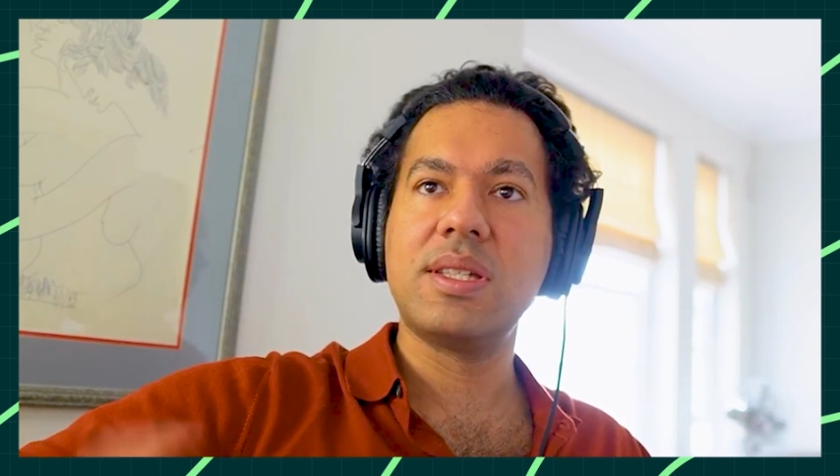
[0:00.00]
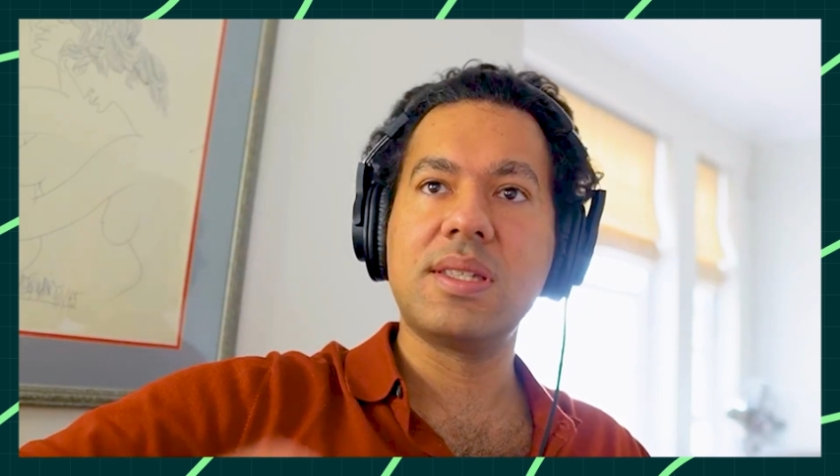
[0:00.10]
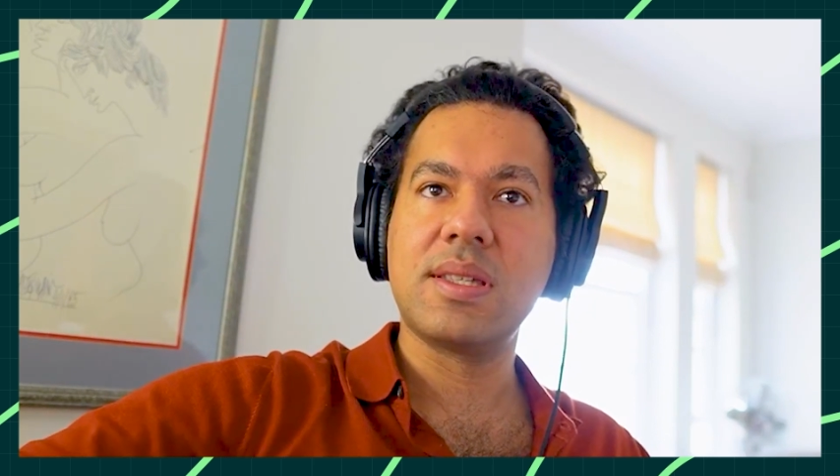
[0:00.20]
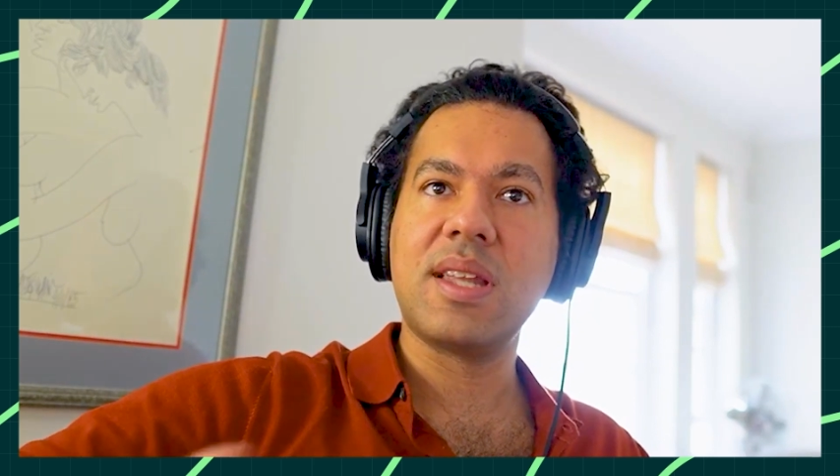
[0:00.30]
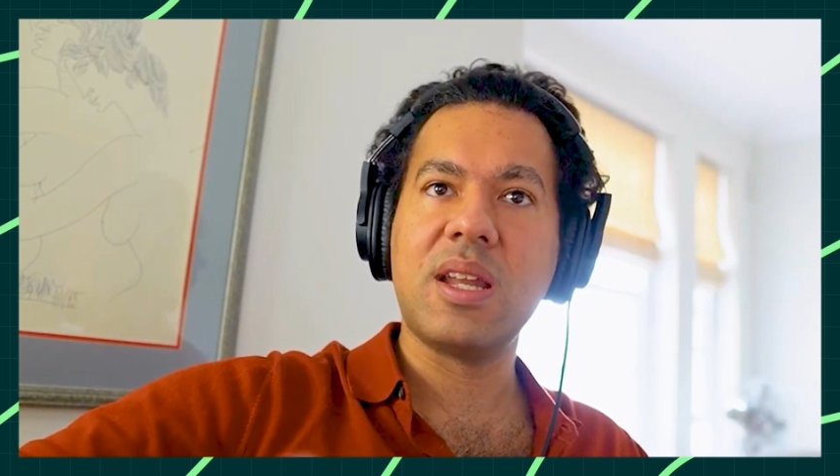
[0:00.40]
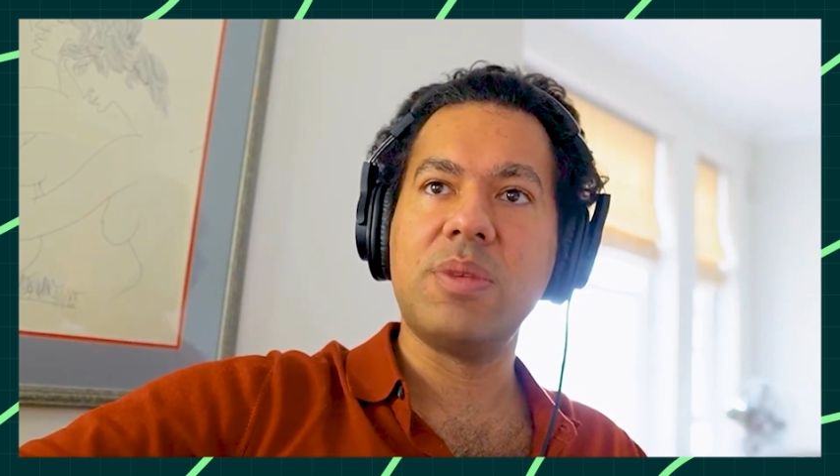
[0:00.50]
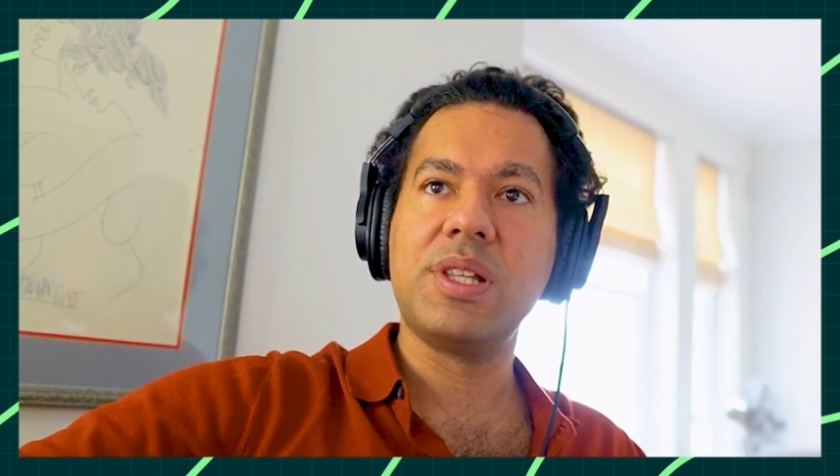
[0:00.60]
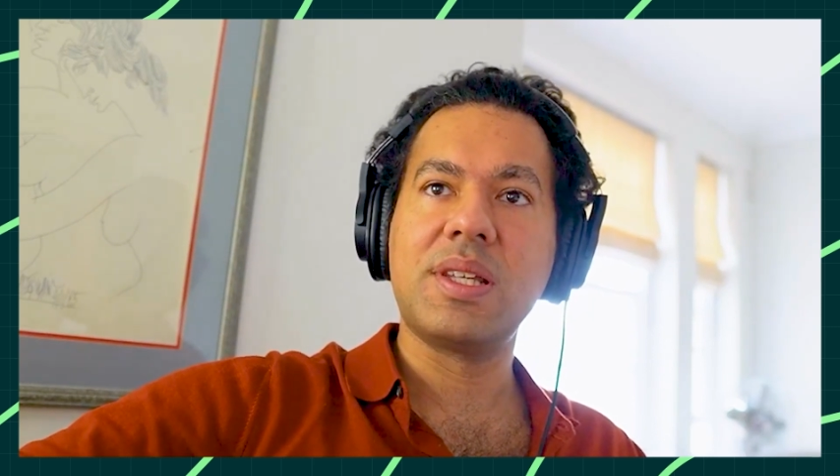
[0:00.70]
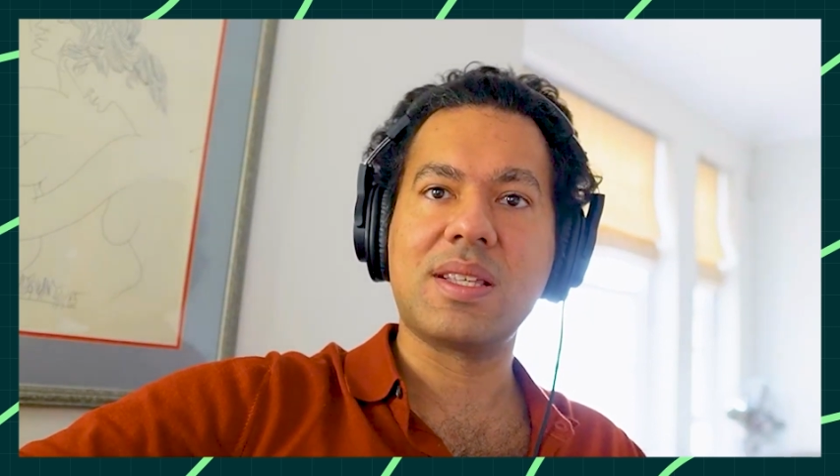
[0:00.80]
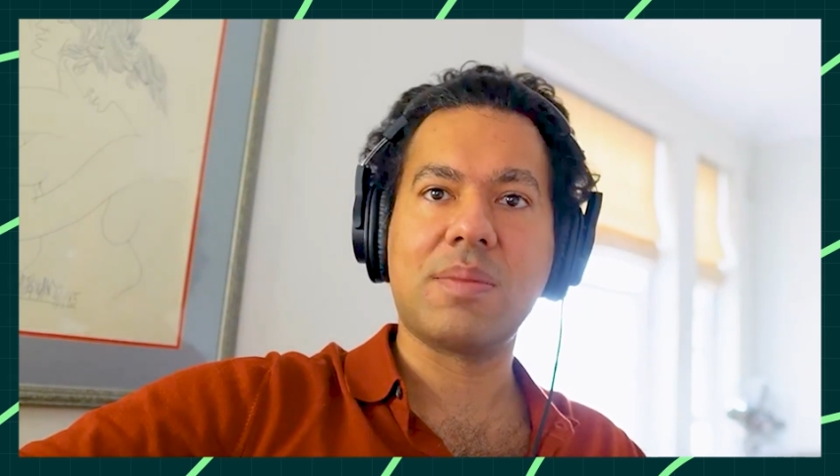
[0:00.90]

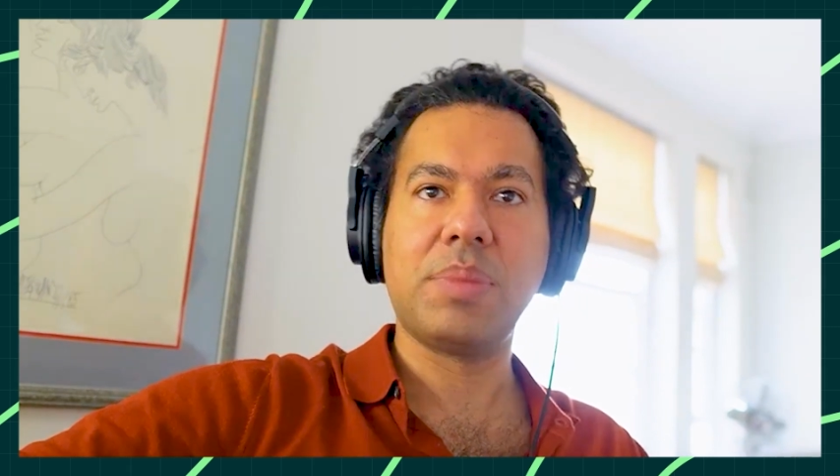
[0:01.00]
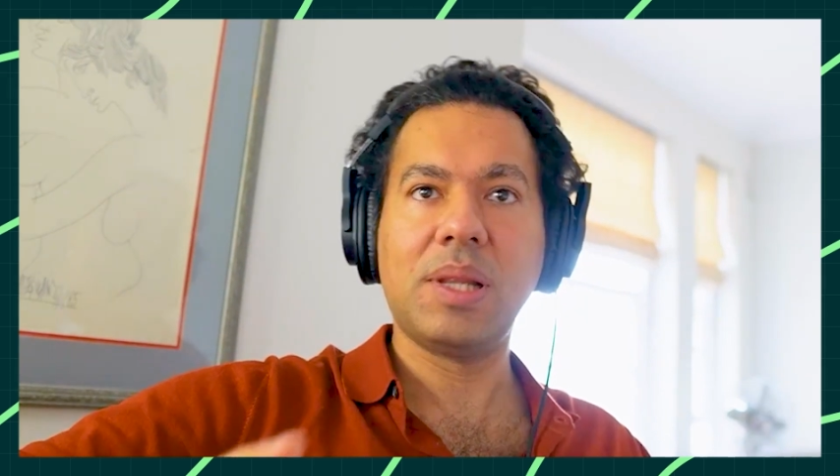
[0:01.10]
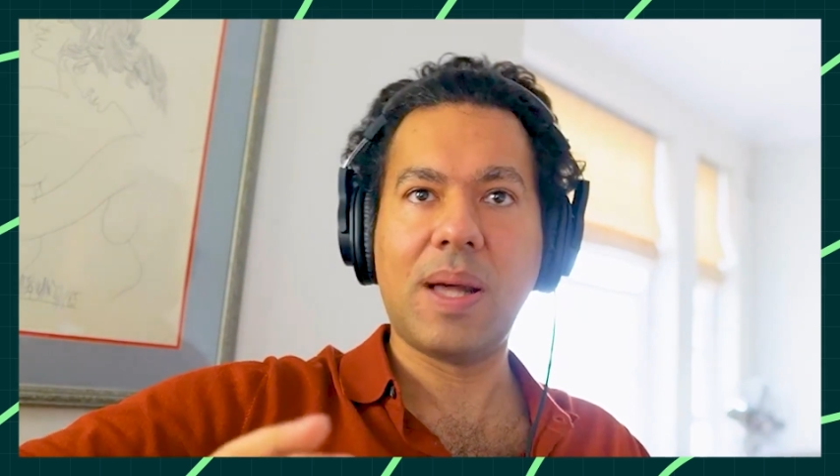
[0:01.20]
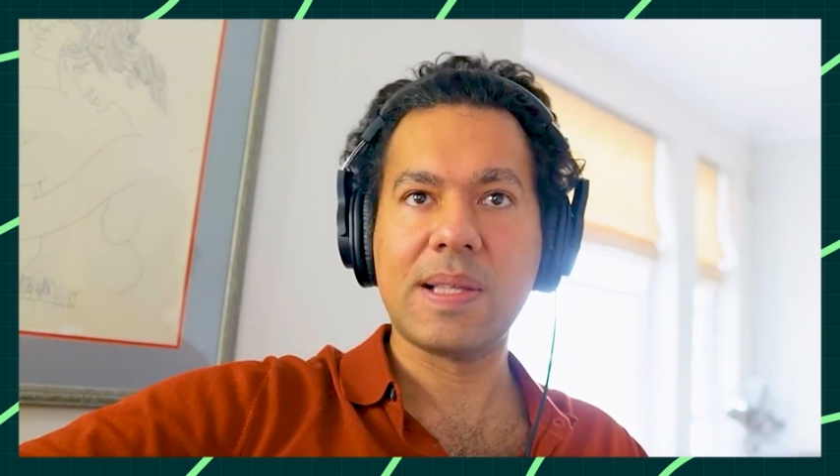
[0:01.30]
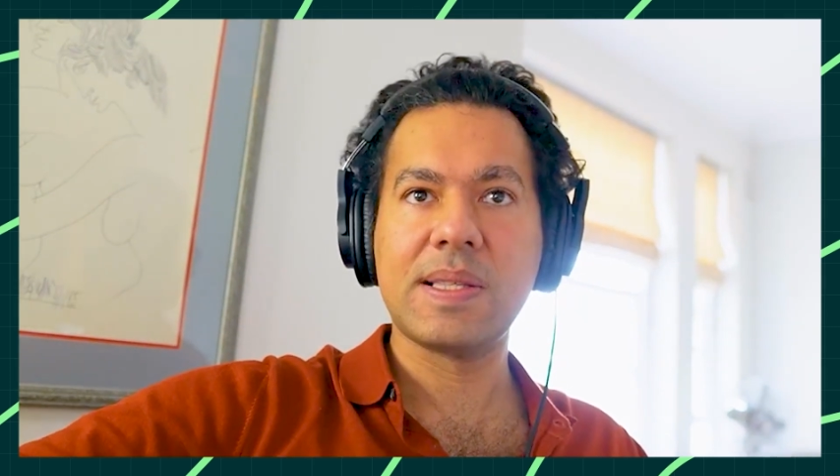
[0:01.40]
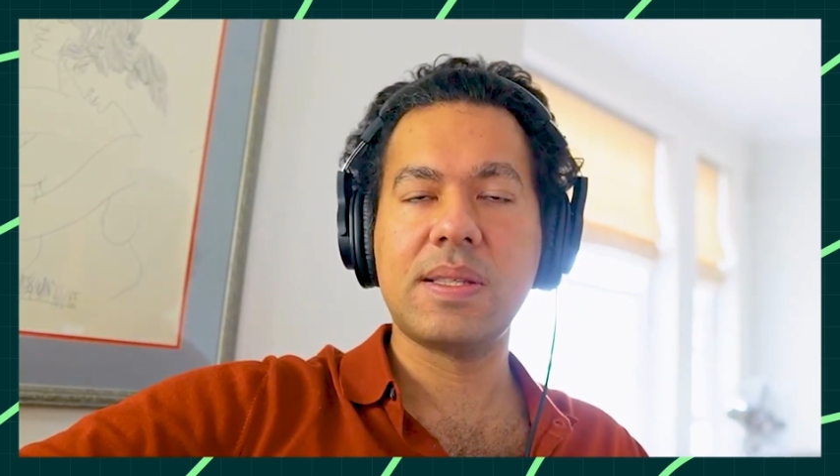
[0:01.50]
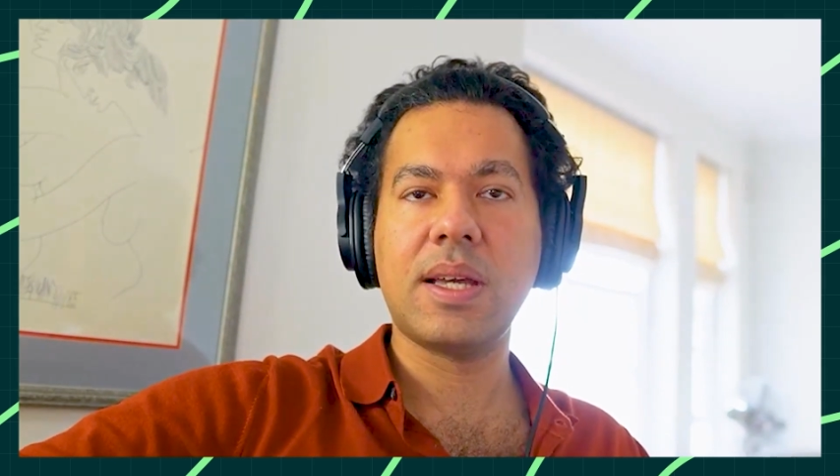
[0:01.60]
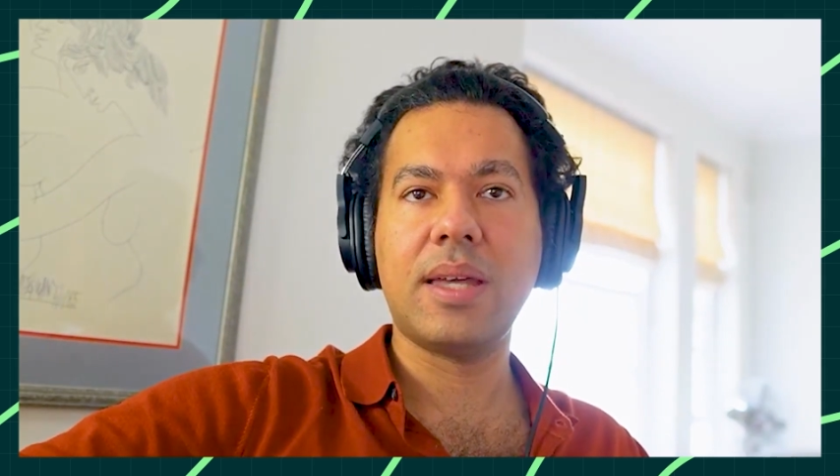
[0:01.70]
sustainability as a plus,